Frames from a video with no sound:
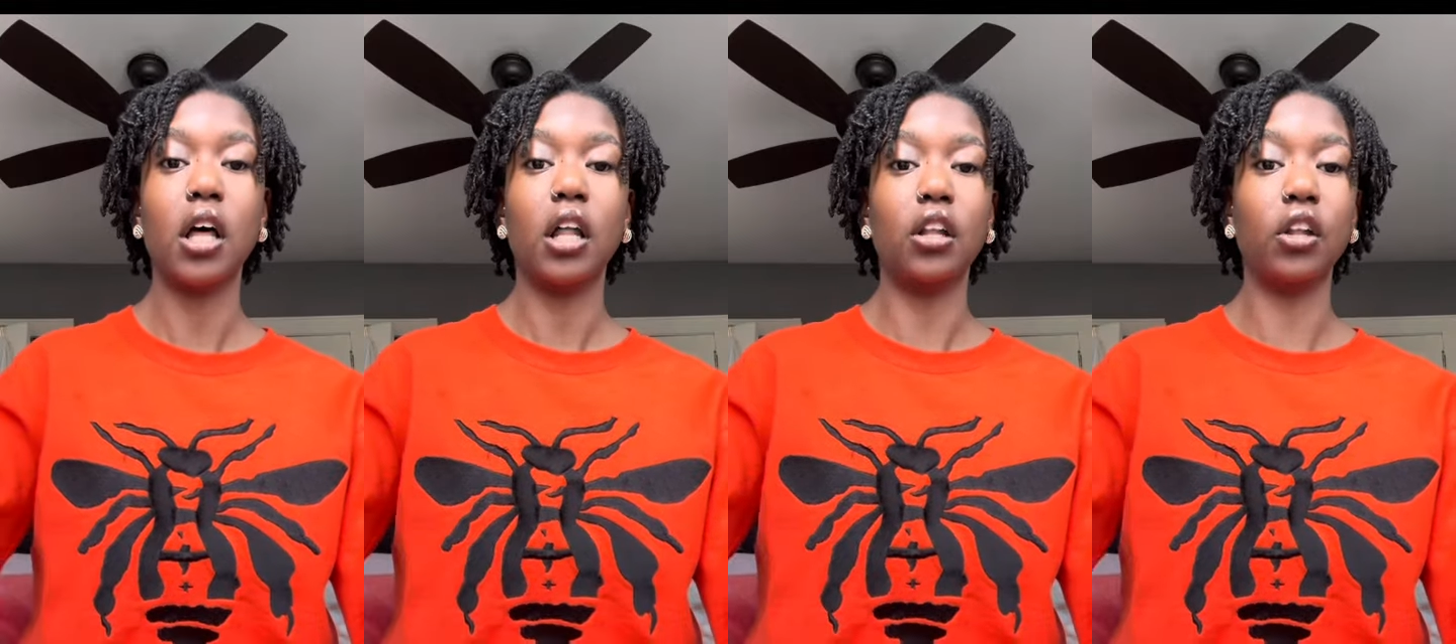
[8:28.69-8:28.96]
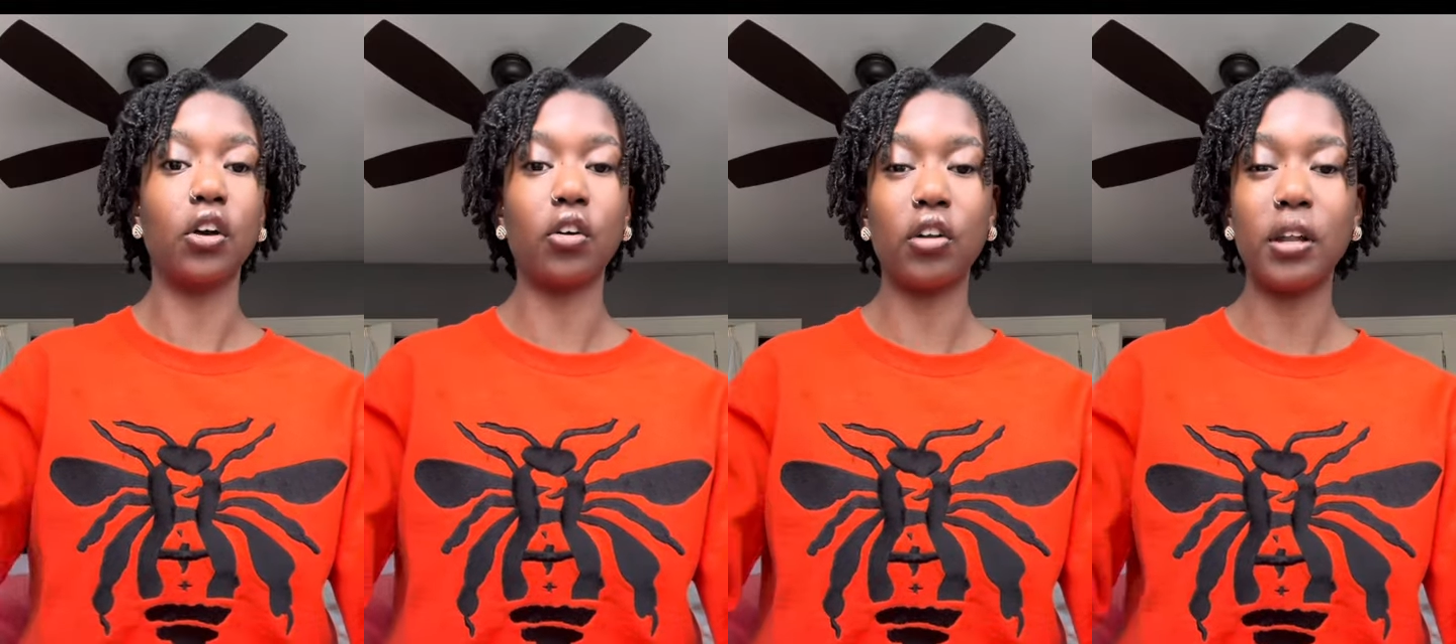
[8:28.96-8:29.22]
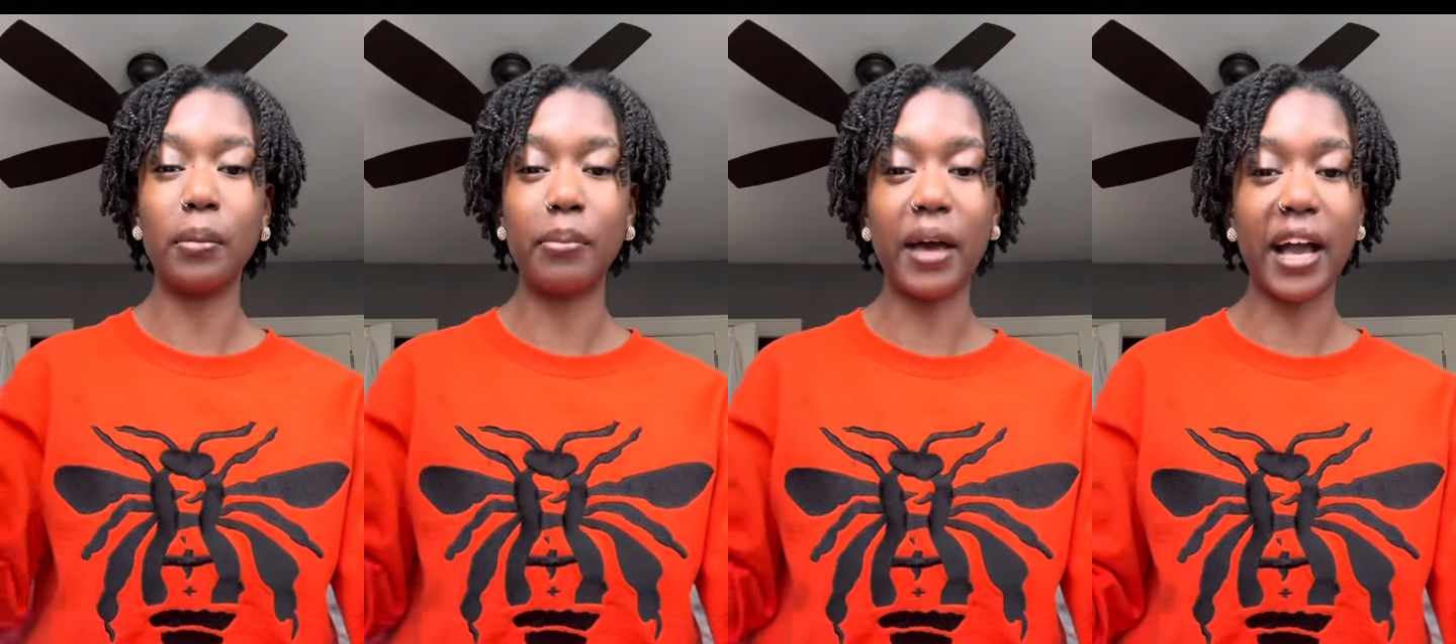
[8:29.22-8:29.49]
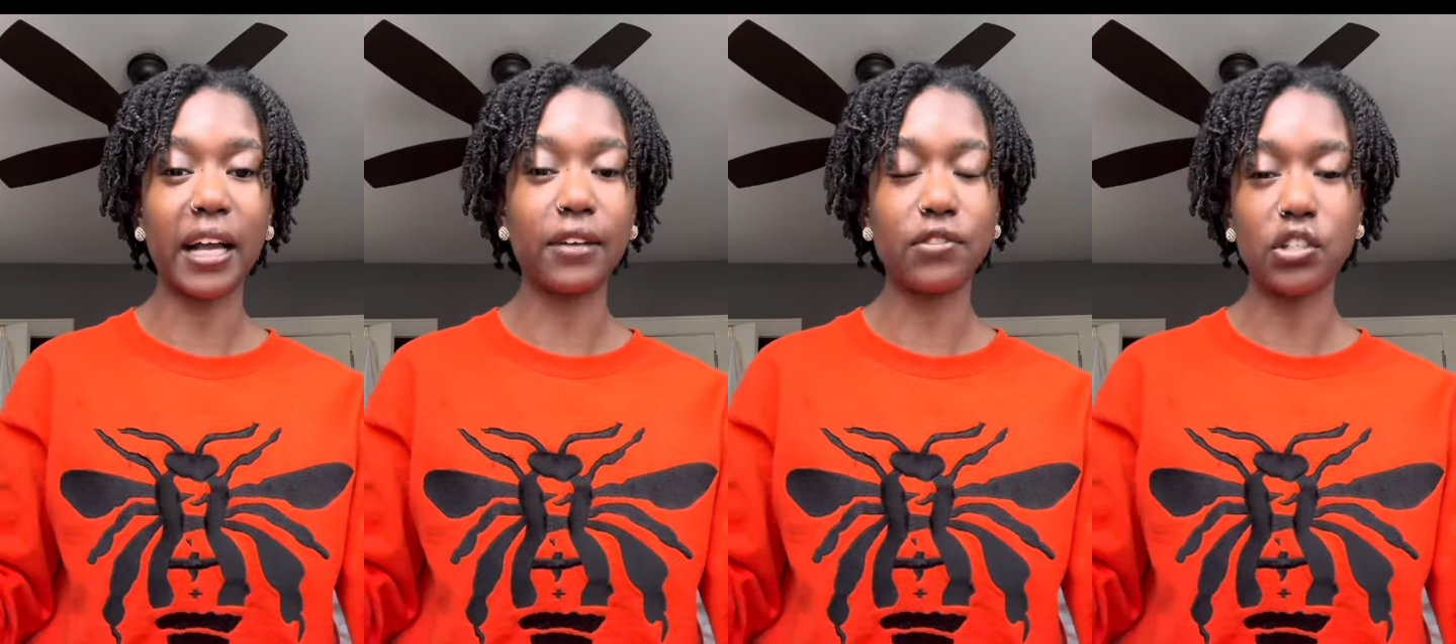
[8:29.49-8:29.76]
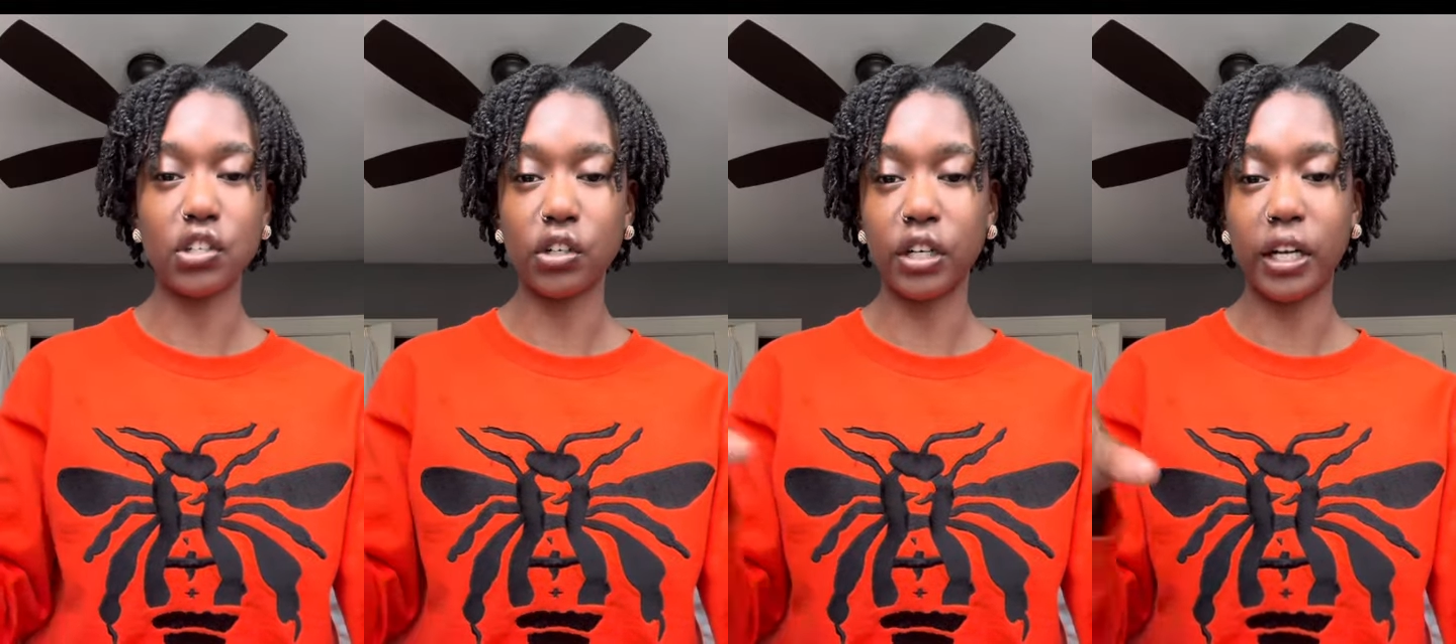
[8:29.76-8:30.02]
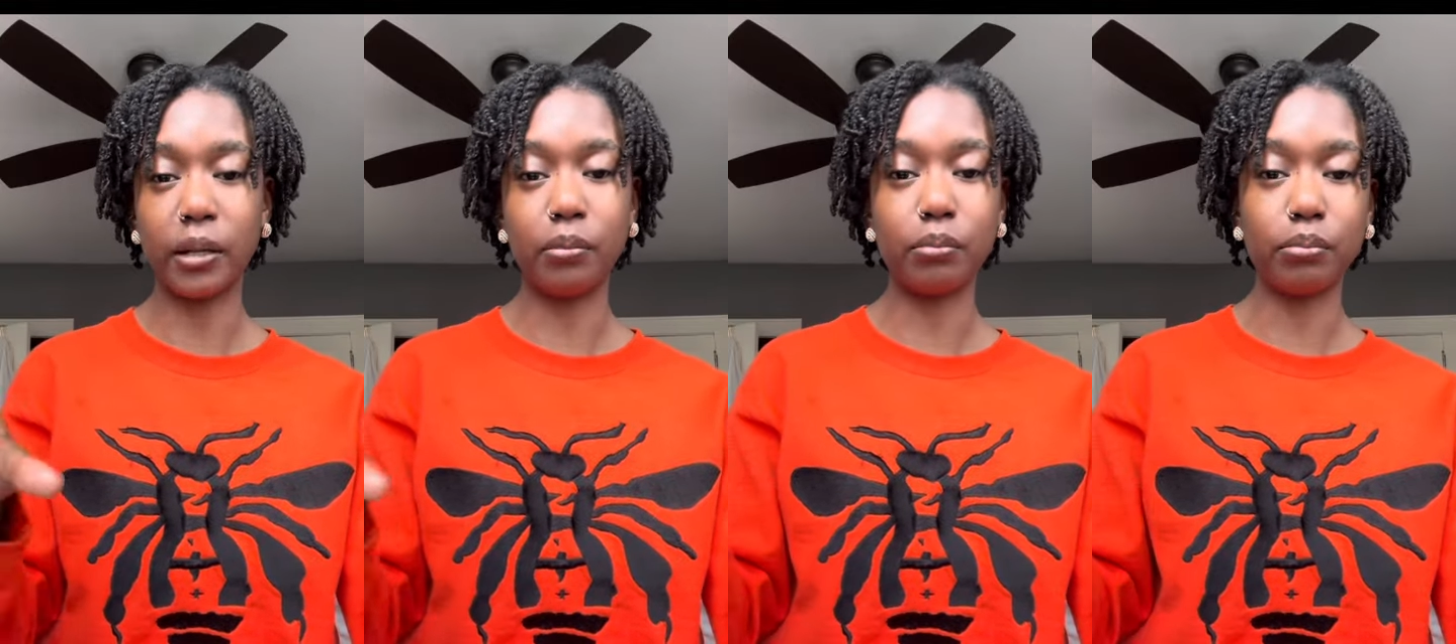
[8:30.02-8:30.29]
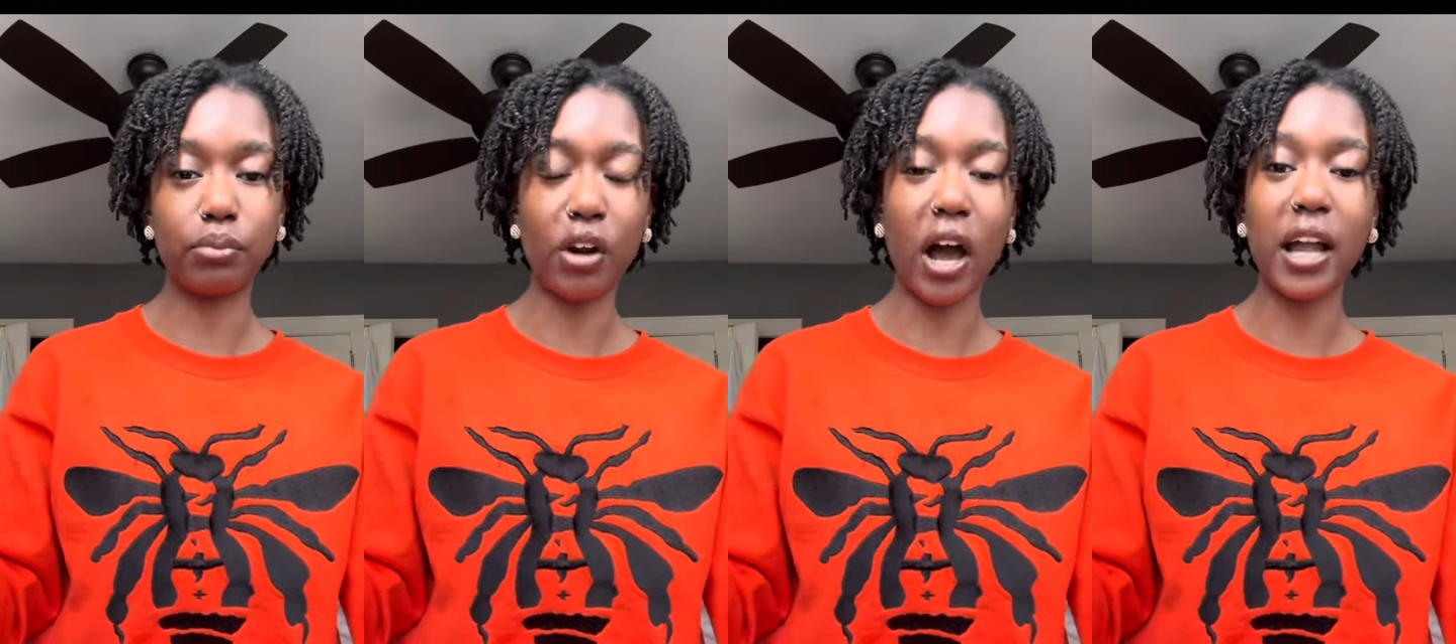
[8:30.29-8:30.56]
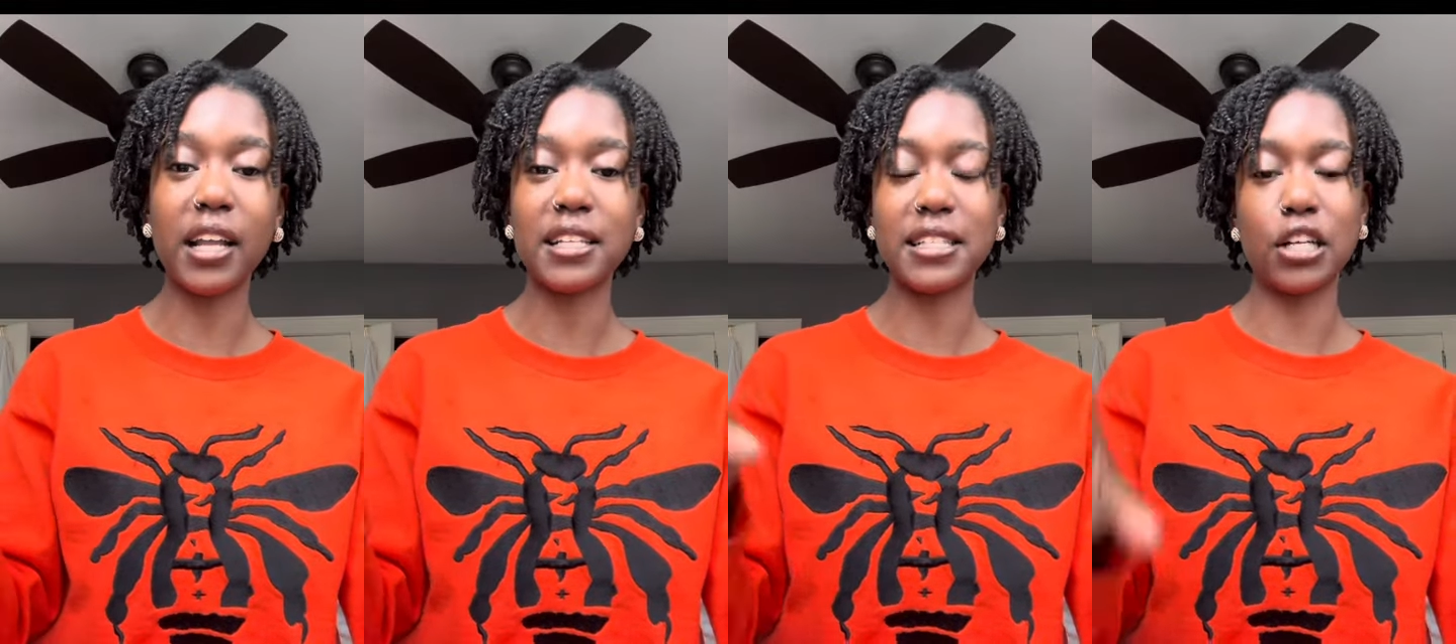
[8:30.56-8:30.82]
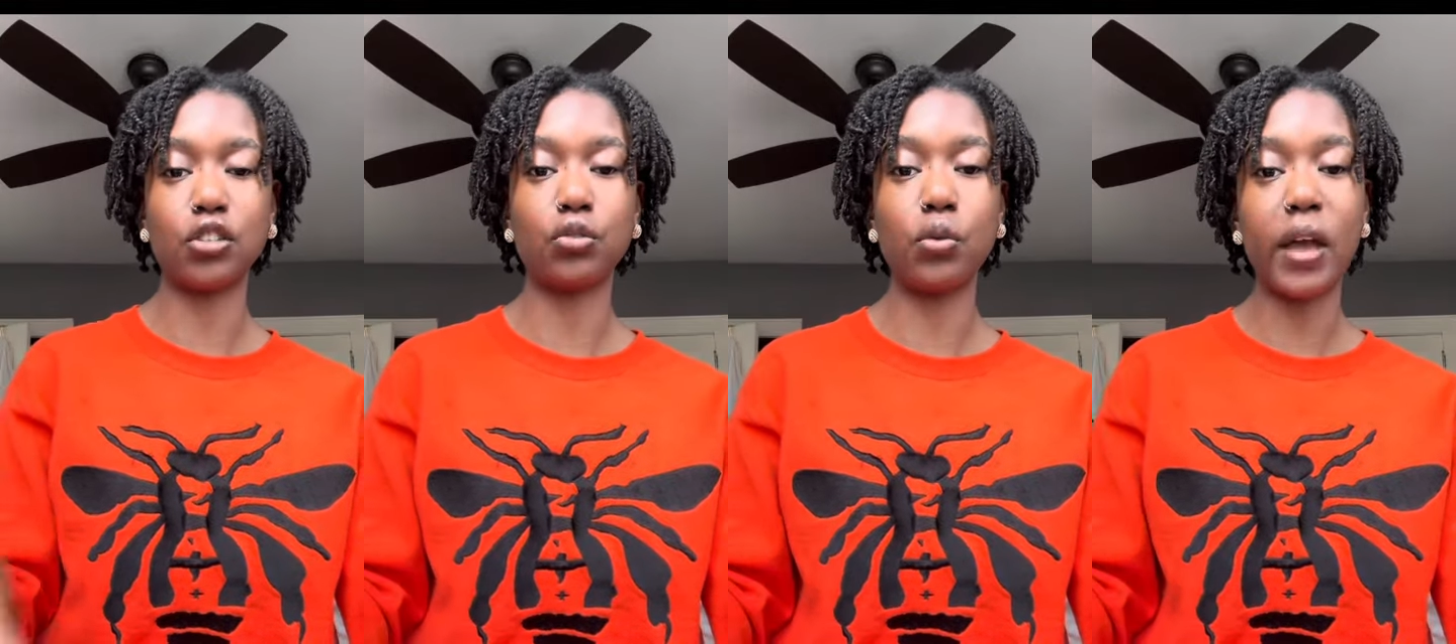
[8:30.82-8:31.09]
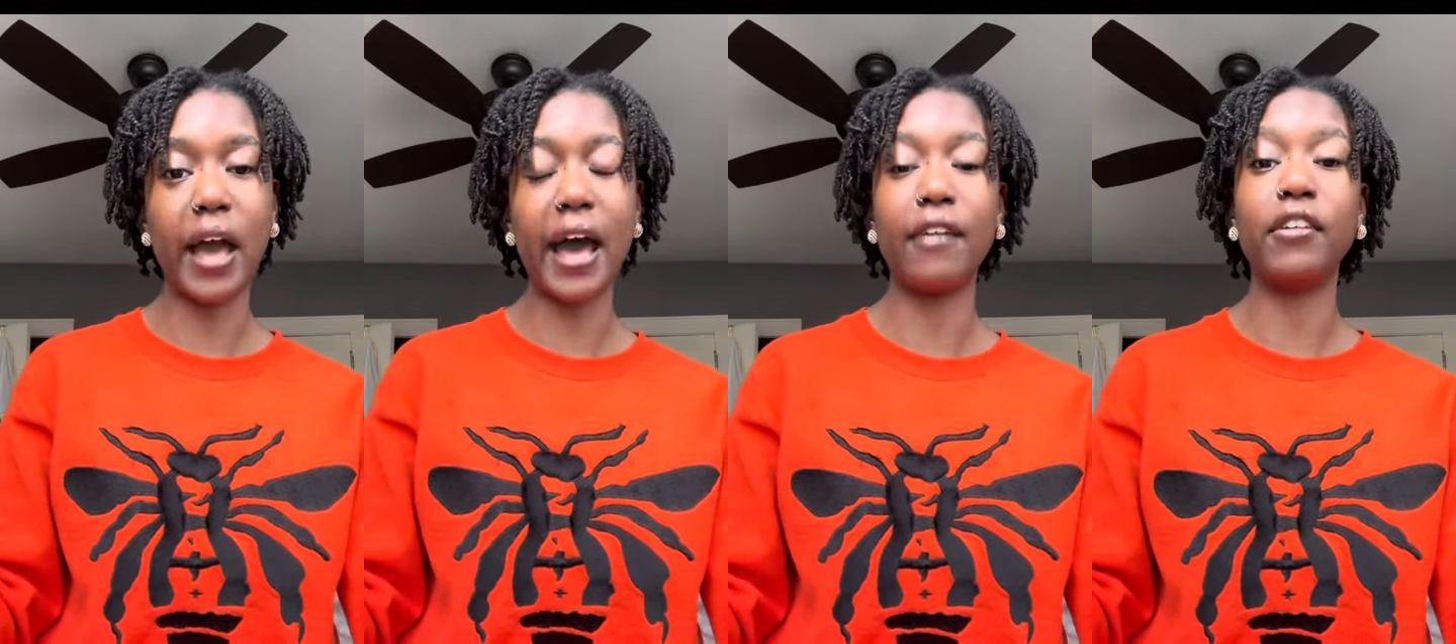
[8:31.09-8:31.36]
Look on the back of certain products that you have.